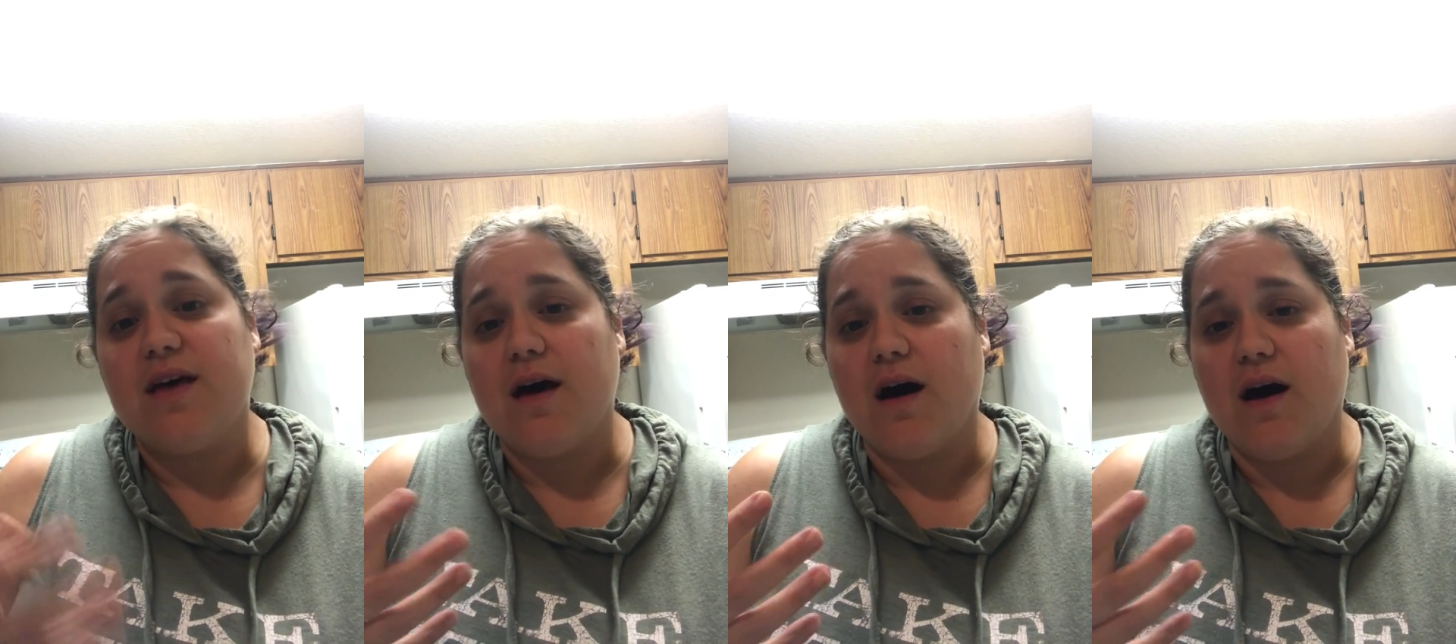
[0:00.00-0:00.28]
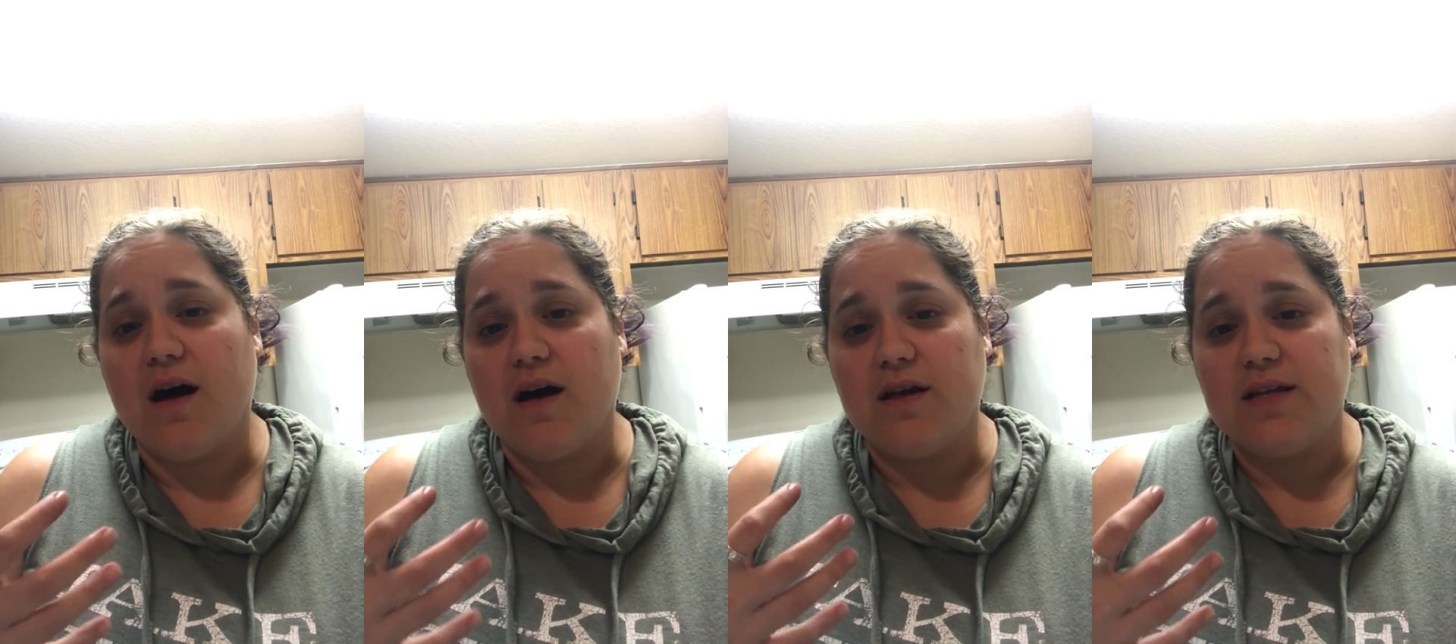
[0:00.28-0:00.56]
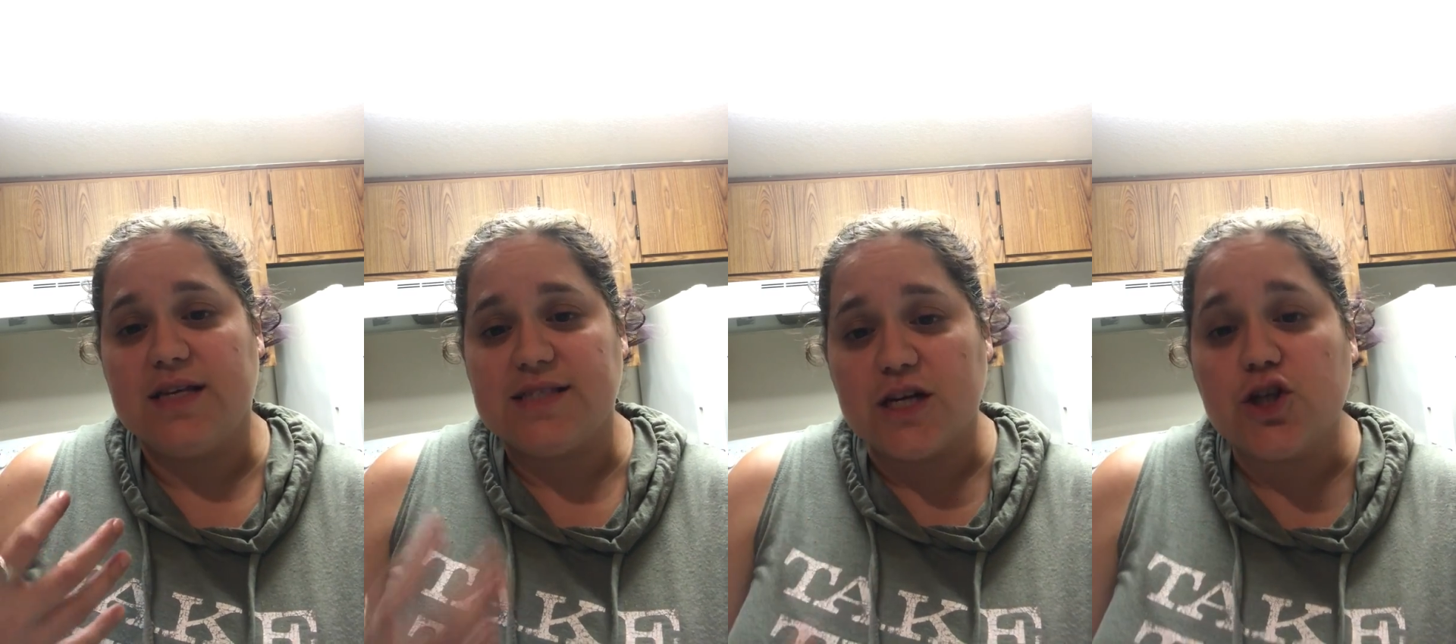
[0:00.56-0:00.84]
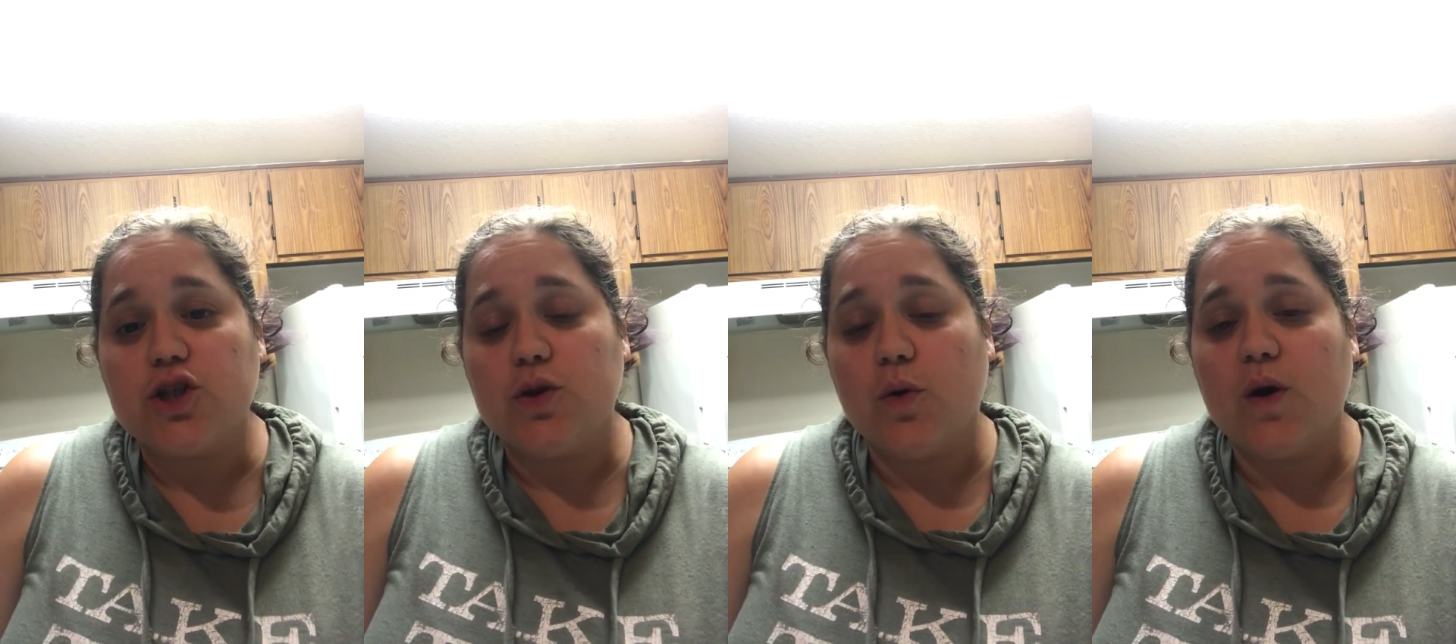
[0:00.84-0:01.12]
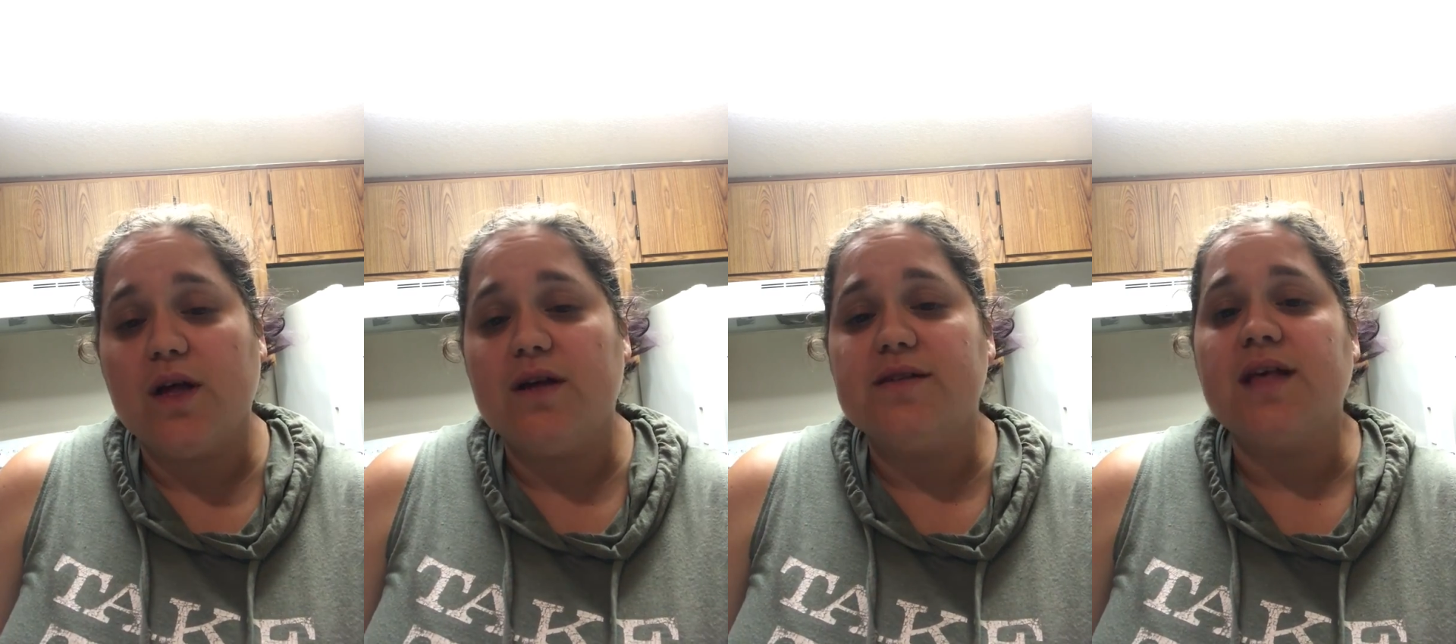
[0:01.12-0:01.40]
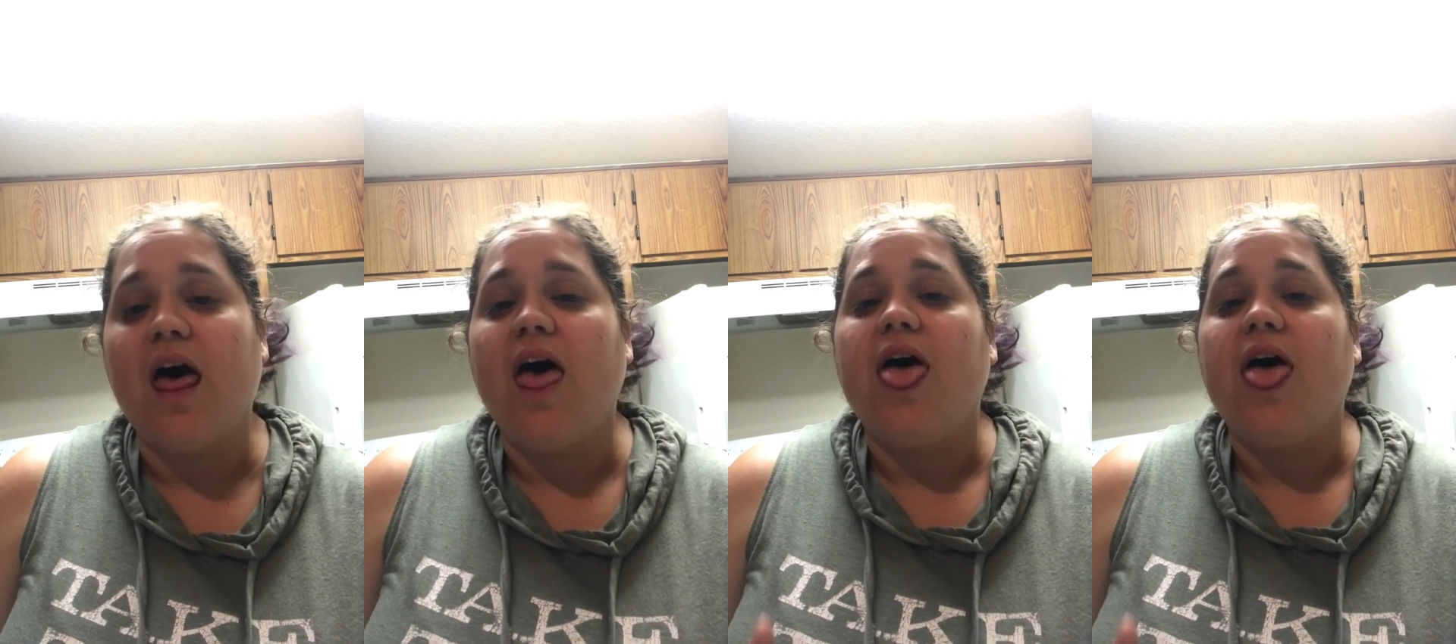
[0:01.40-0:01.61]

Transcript: essential oils